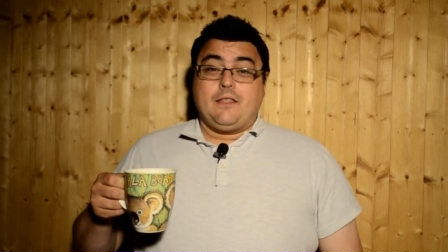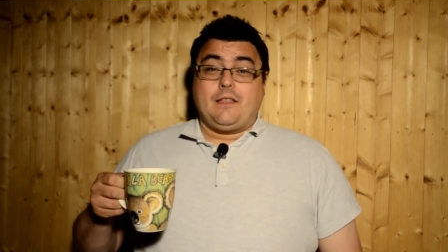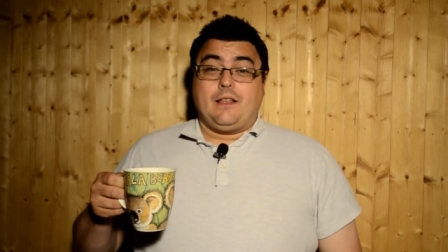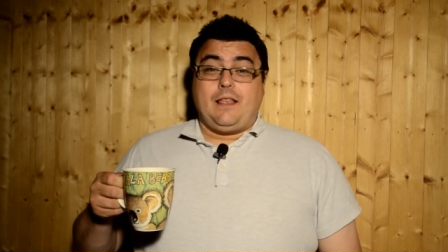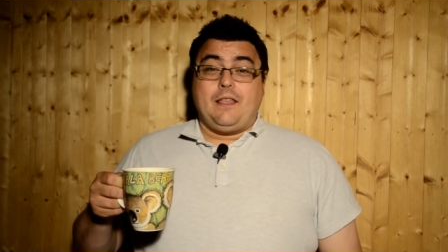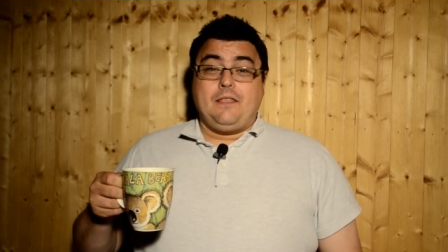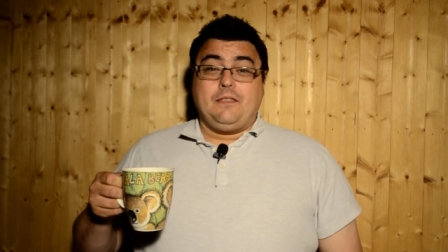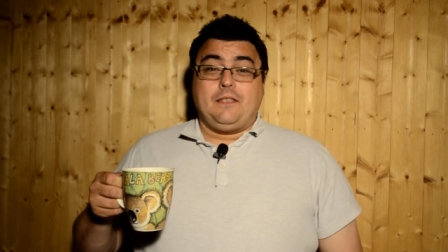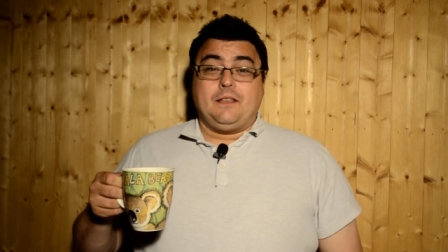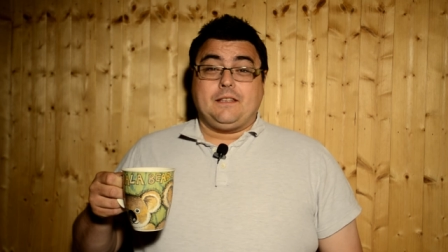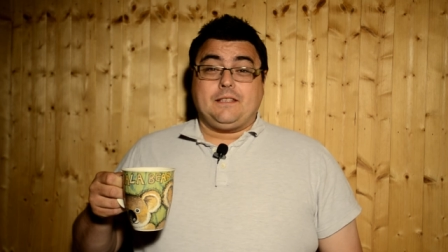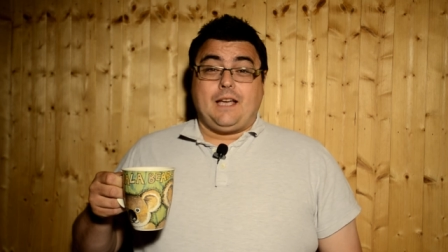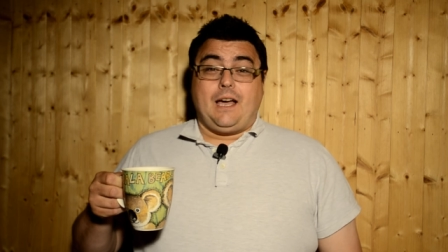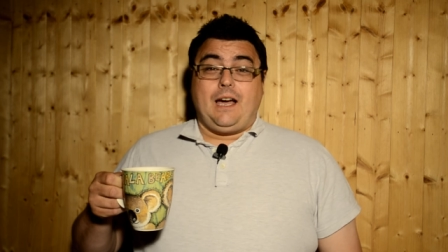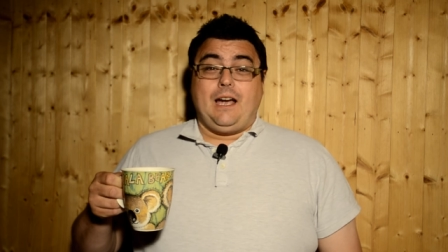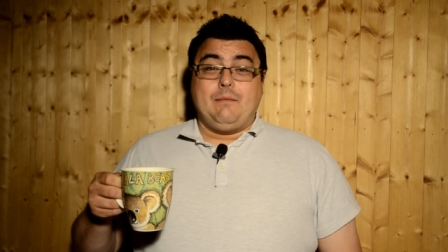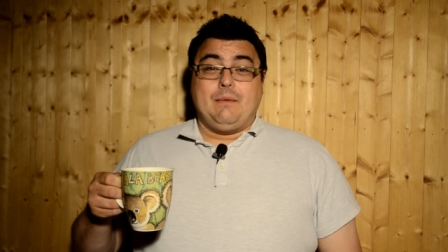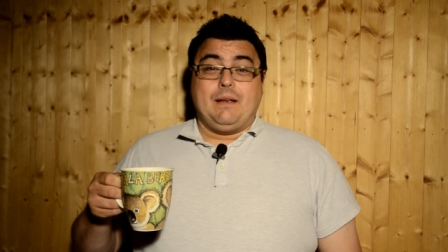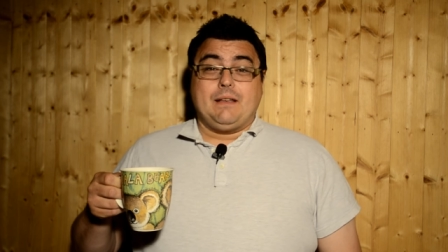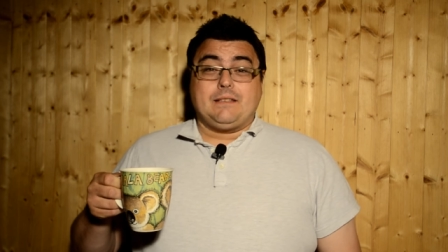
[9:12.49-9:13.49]
The length of
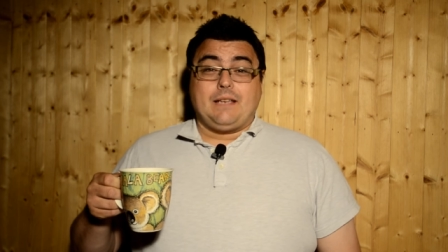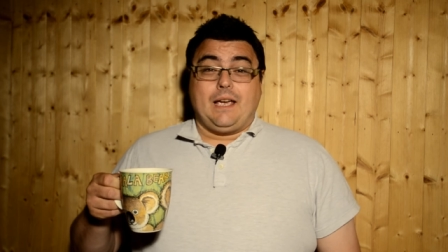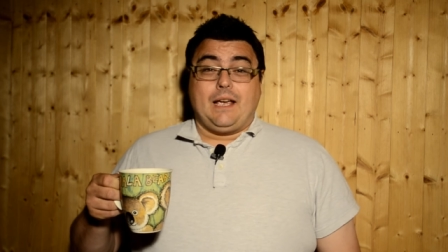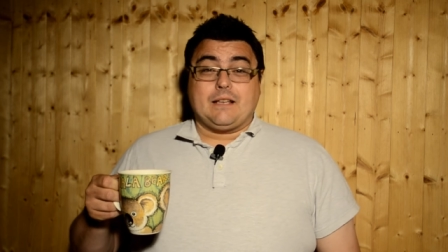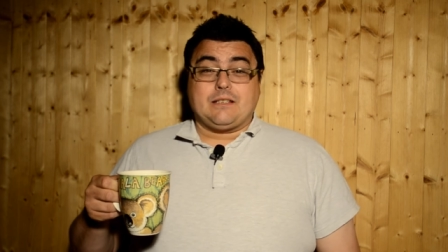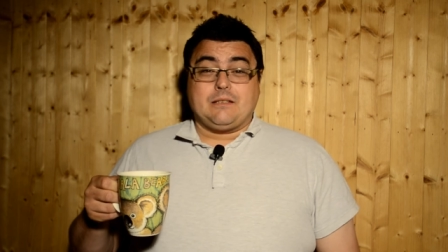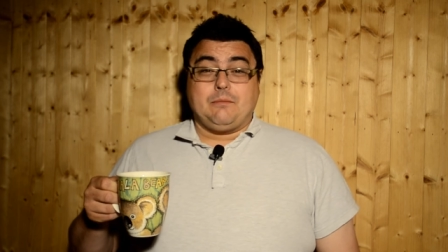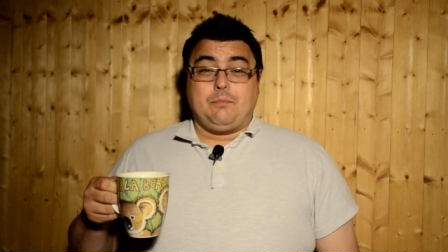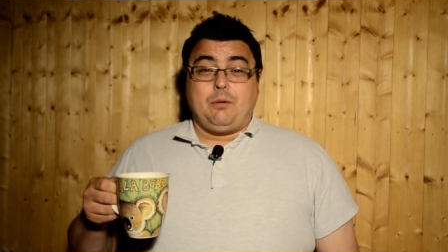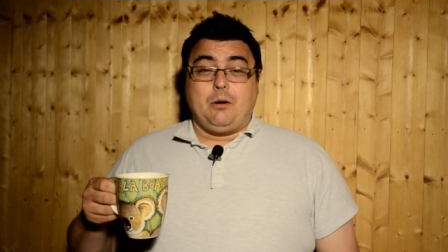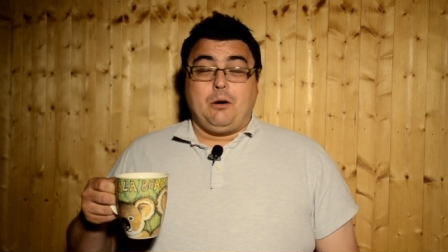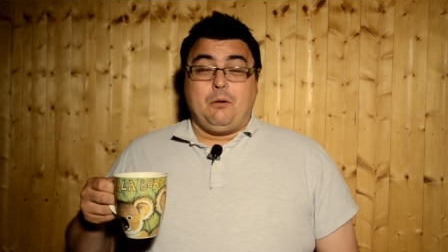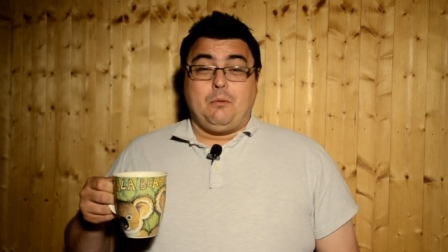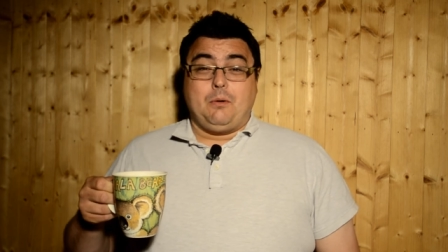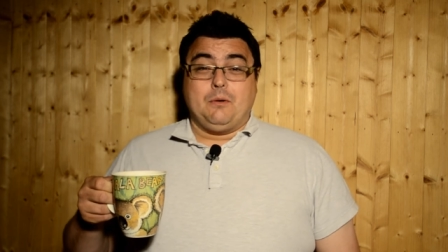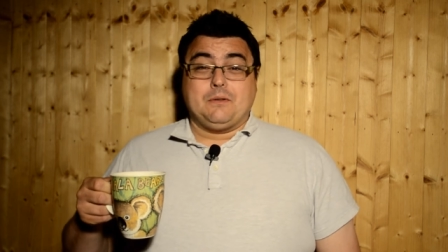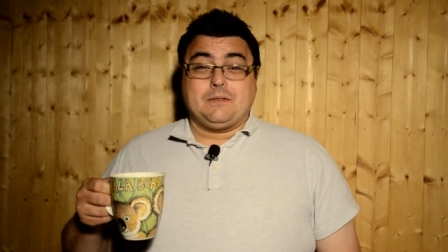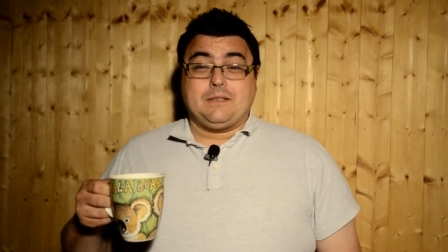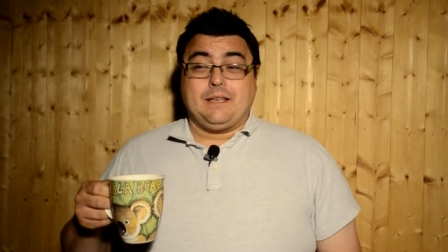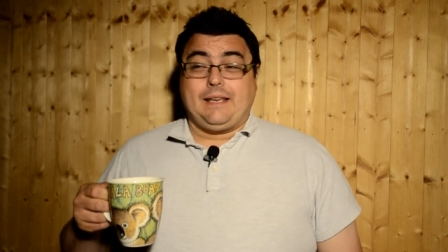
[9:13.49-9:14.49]
time it takes to put
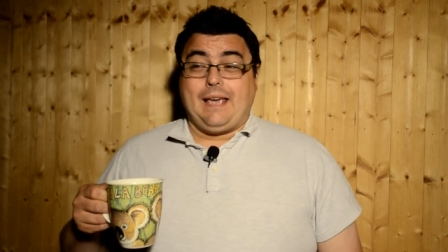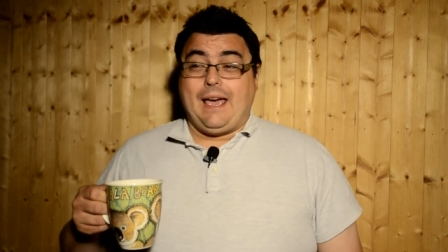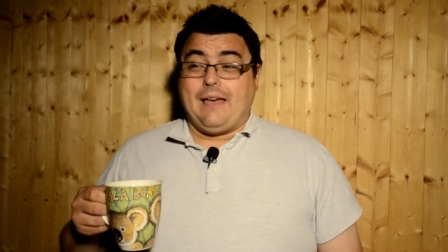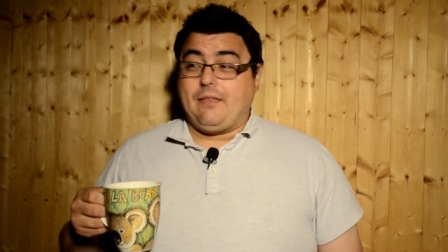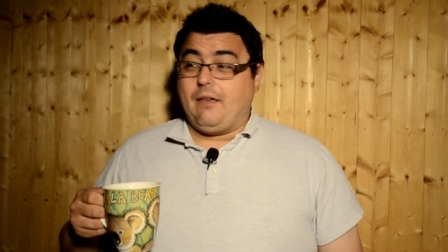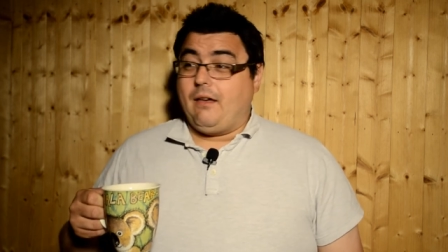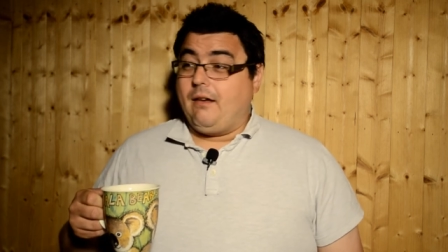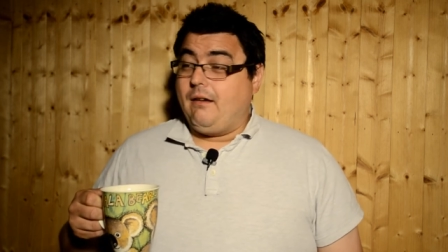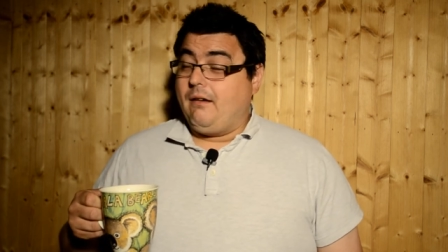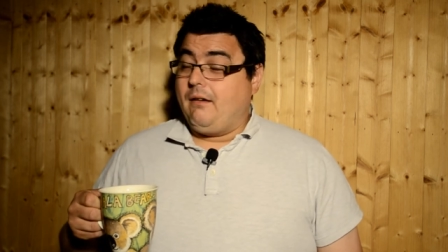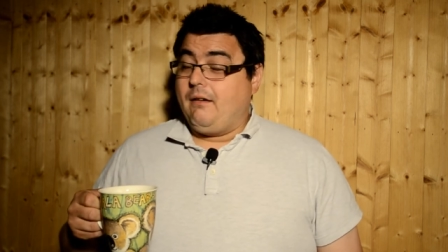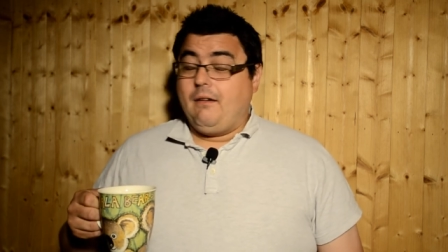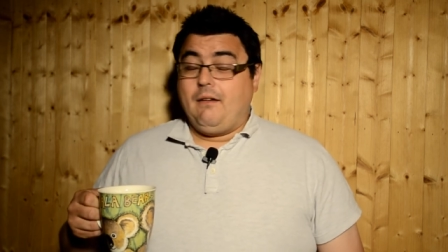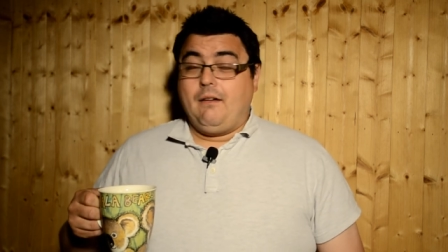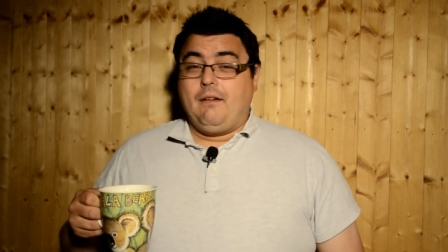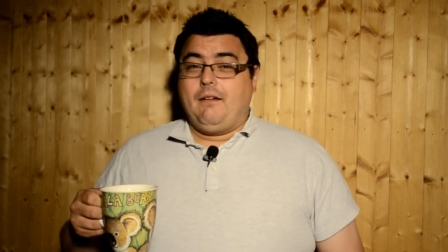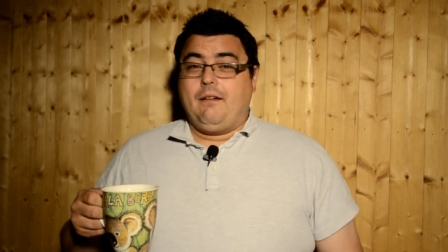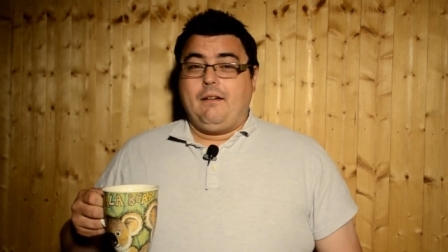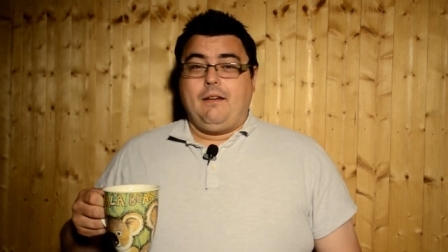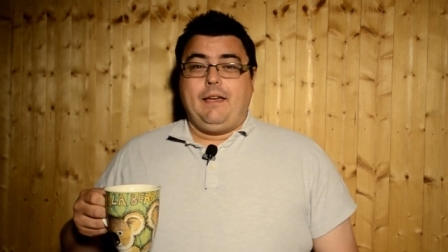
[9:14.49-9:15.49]
one together
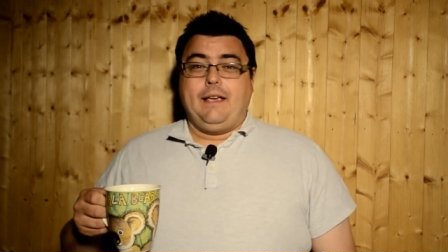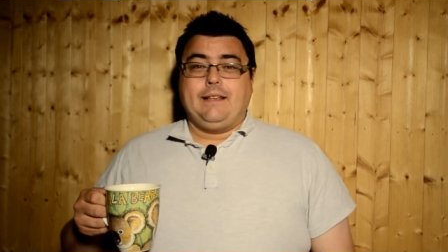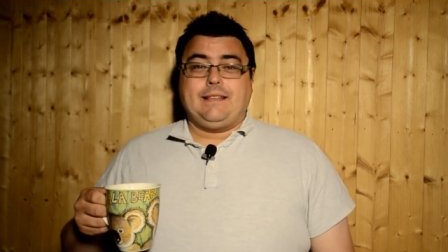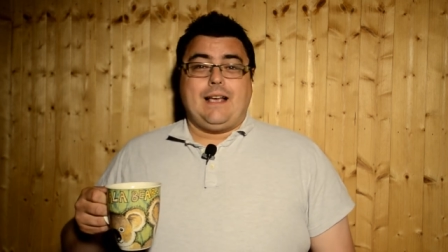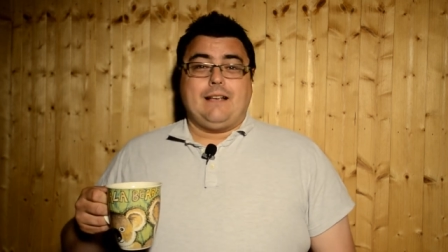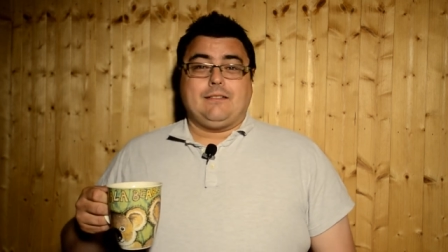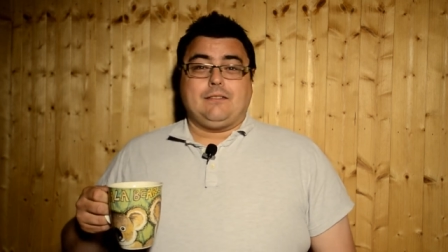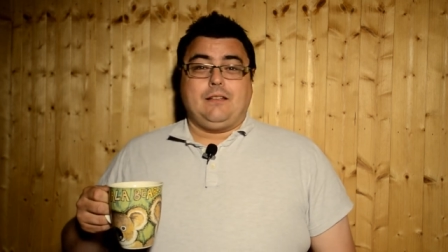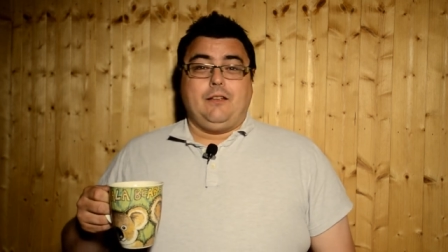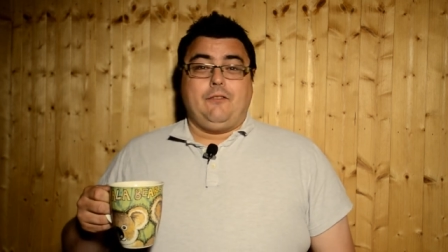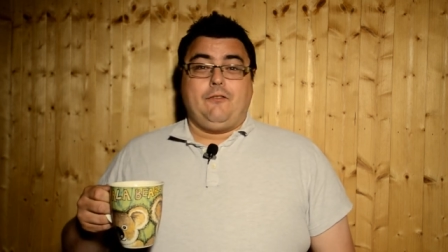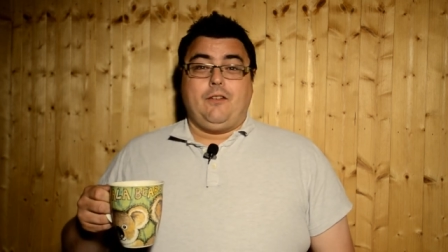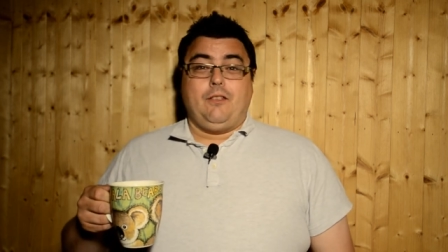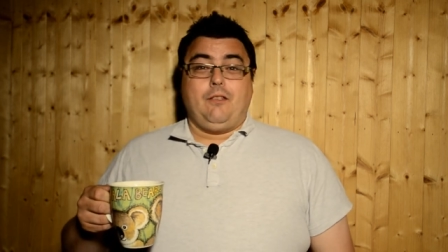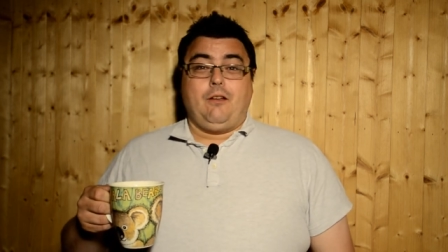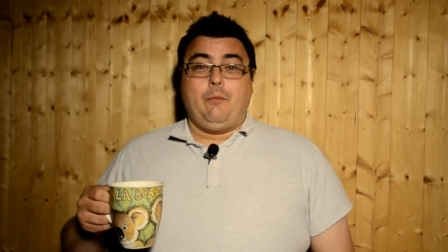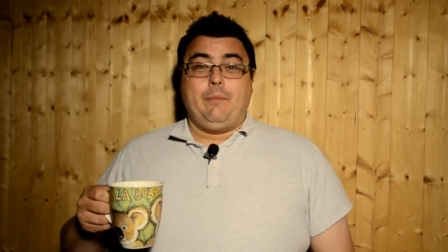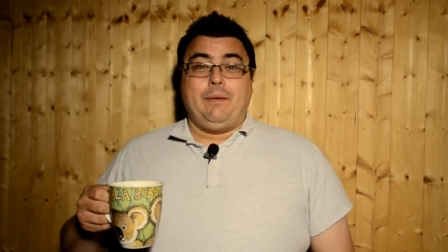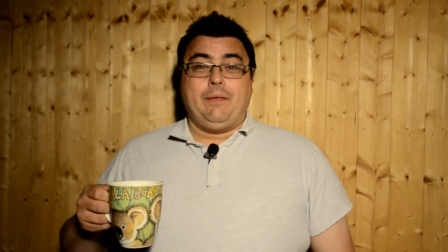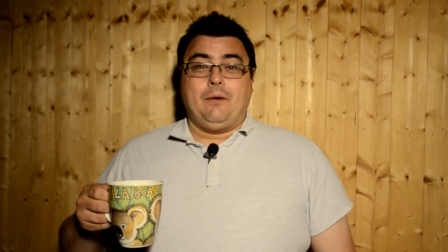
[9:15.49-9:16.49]
is actually
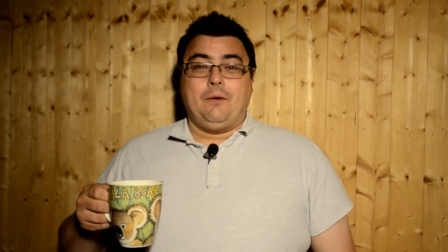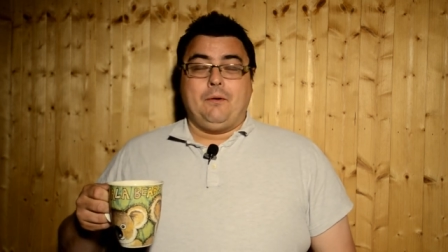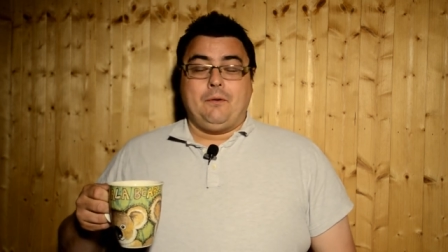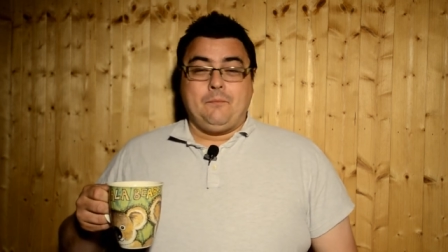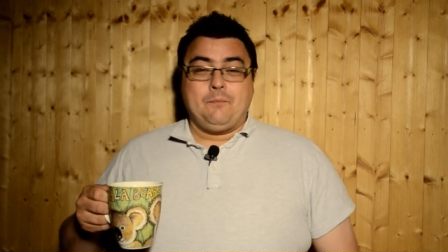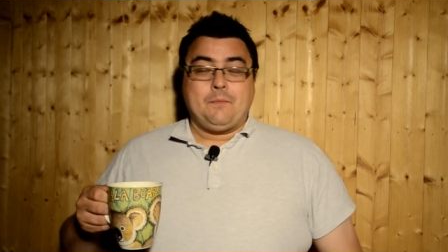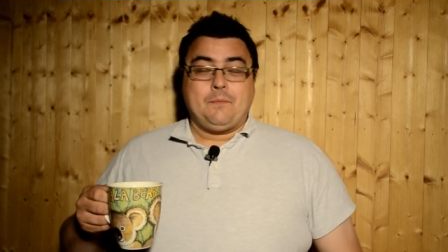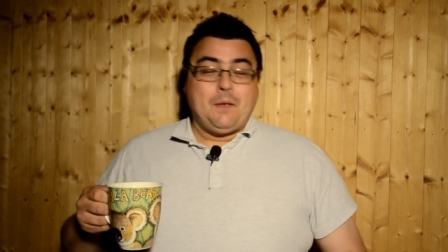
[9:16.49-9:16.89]
phenomenal.